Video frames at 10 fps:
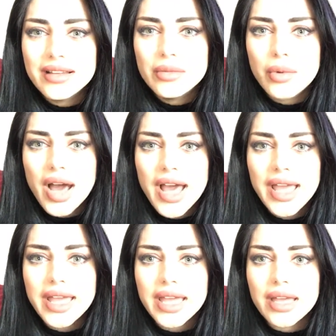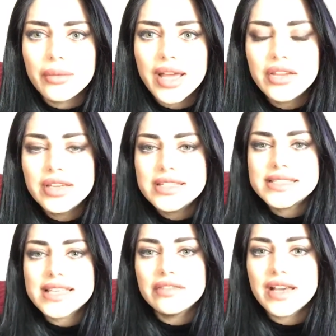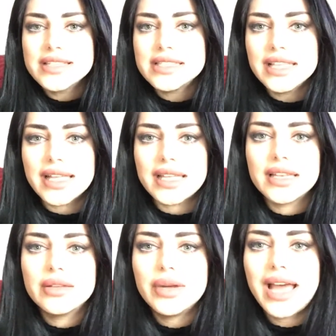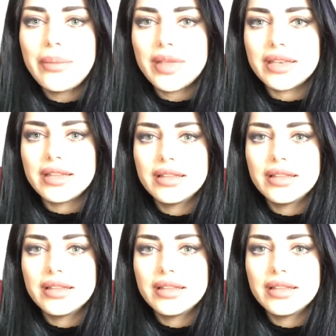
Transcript: Why? Why do you need to self-isolate? What happened?